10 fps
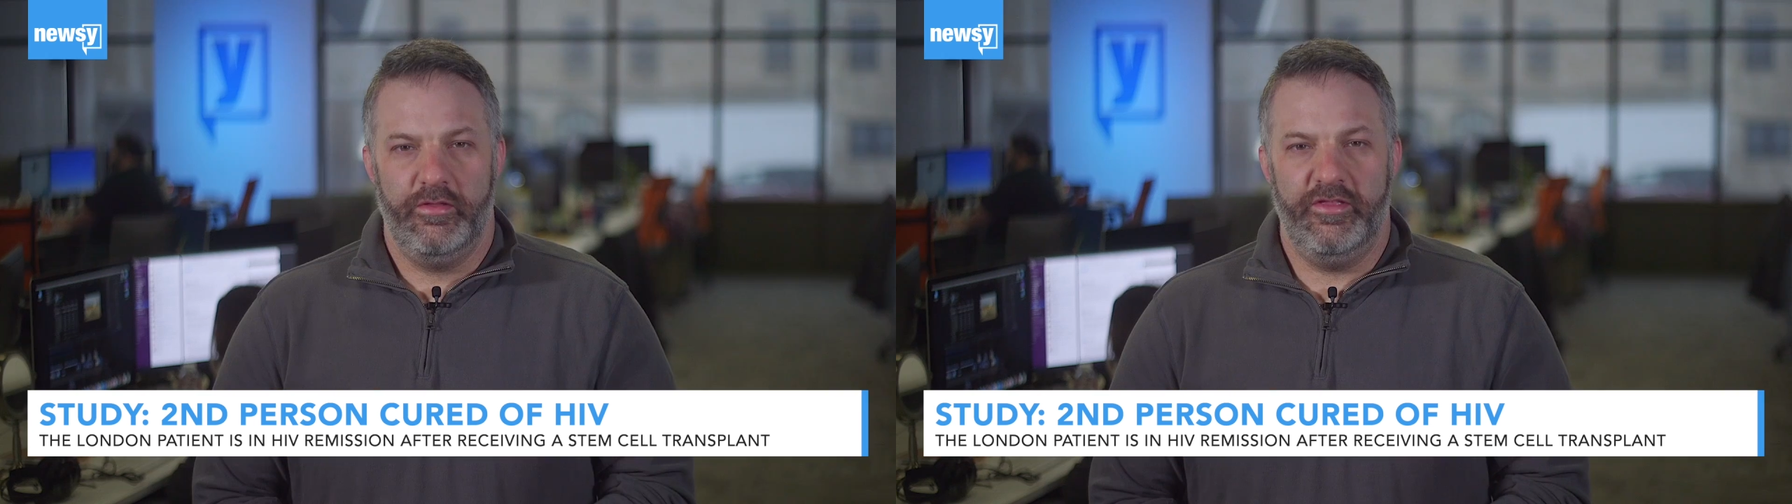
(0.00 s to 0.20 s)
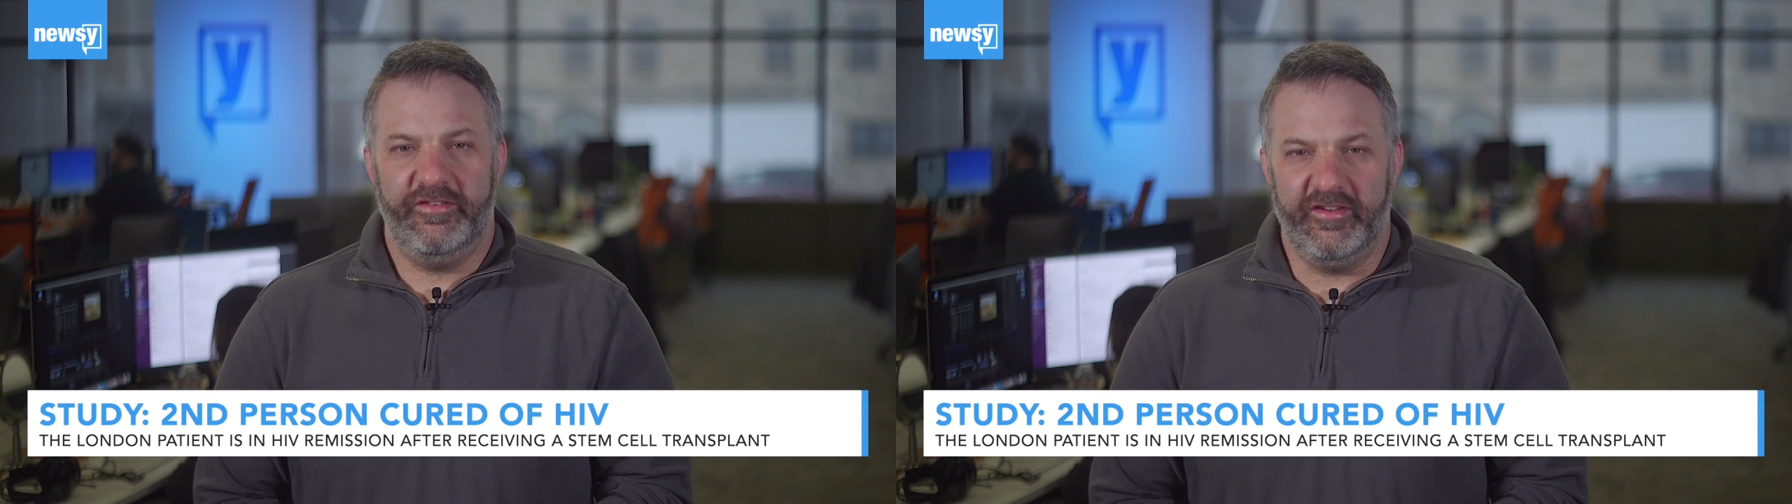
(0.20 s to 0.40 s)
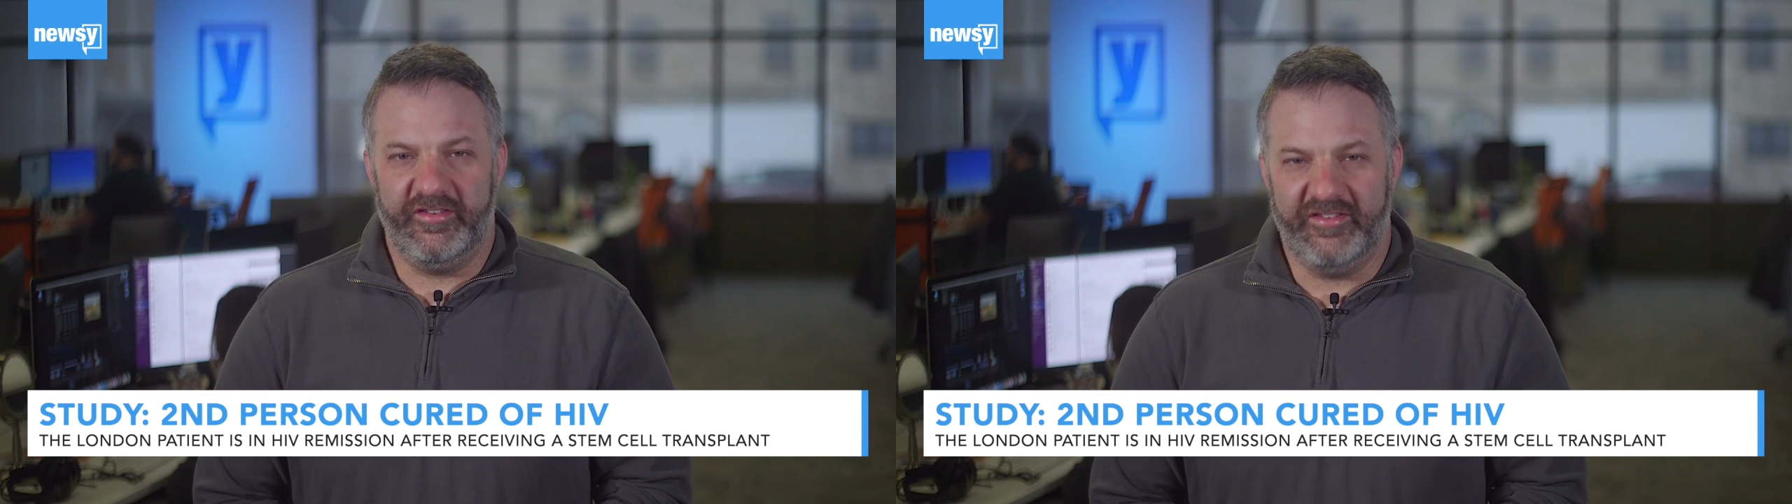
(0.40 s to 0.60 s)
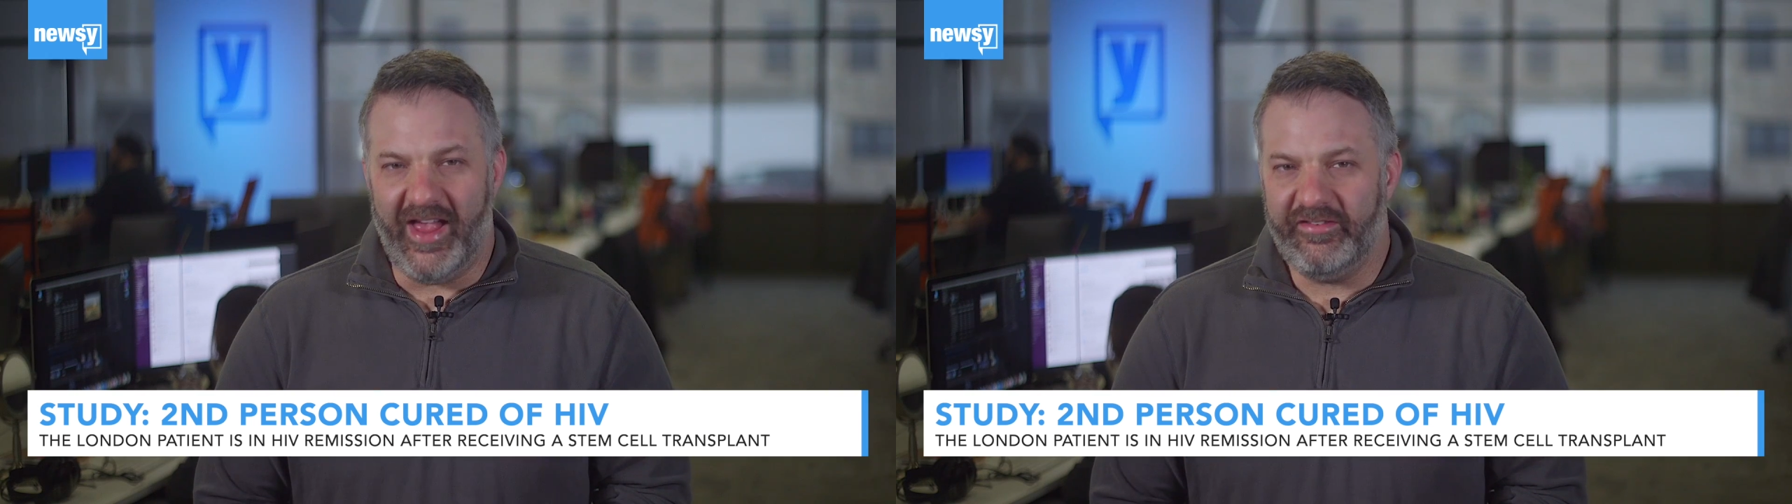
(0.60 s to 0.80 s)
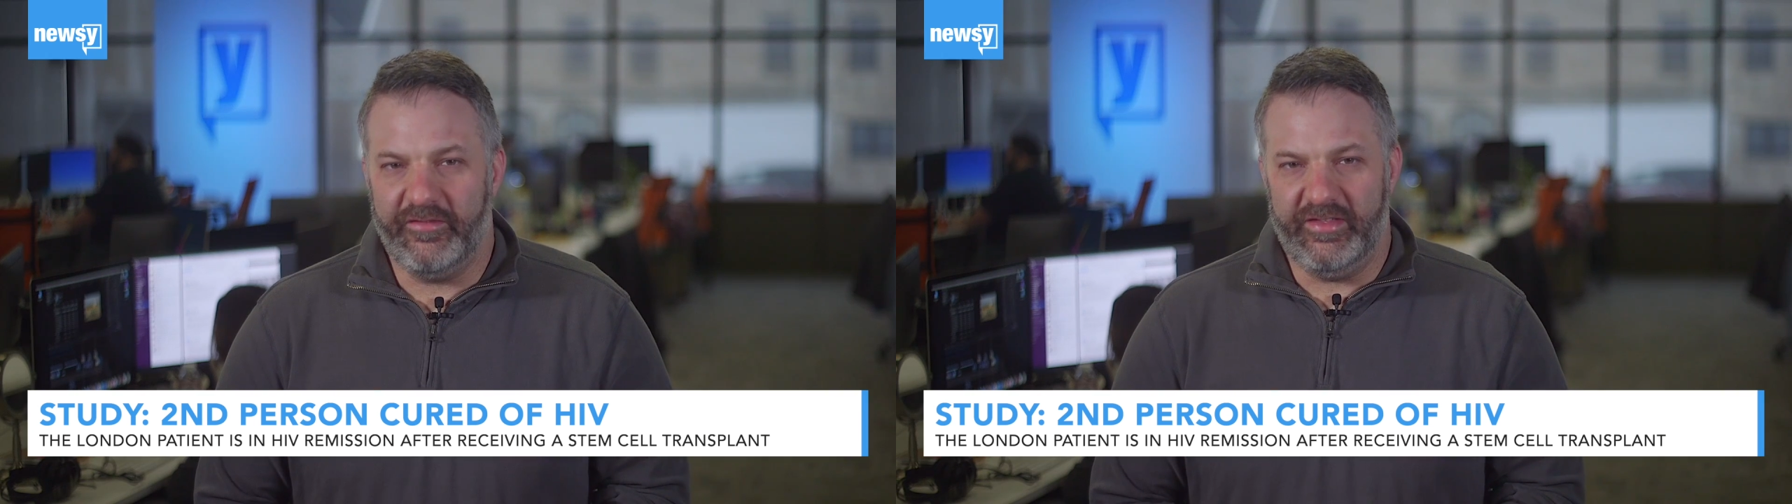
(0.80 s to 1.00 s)
The
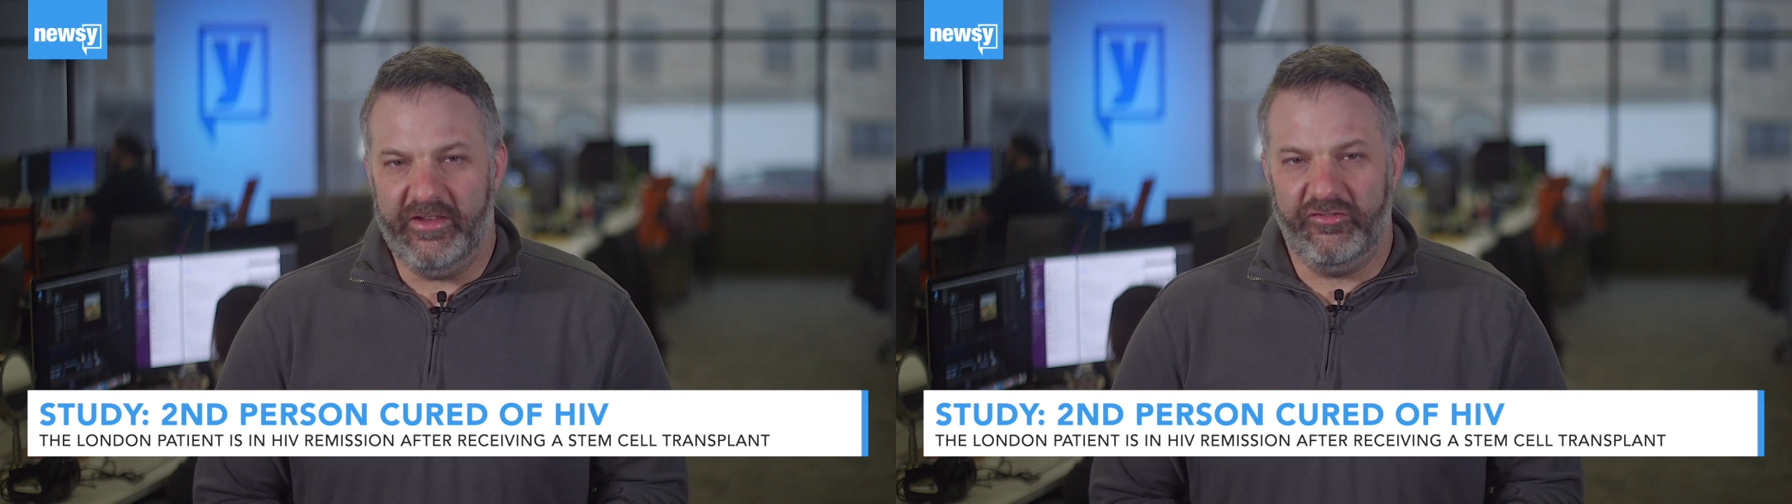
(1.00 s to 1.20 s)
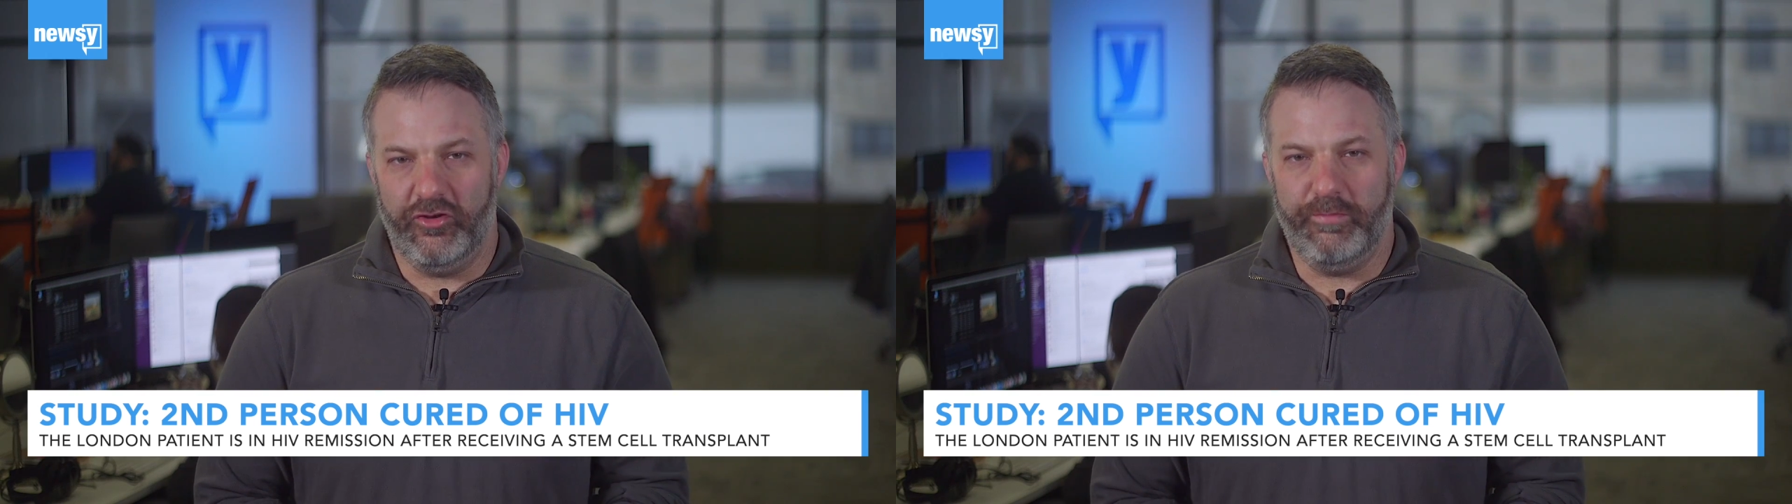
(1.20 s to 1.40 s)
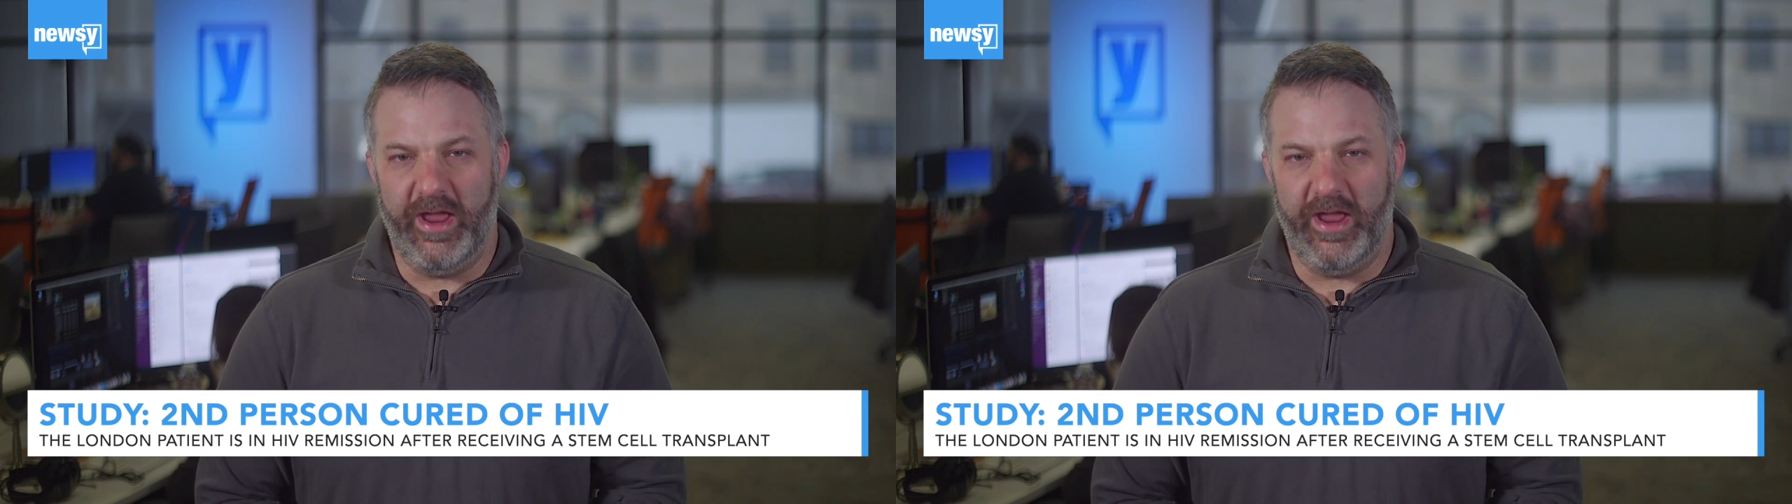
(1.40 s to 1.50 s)
success of these two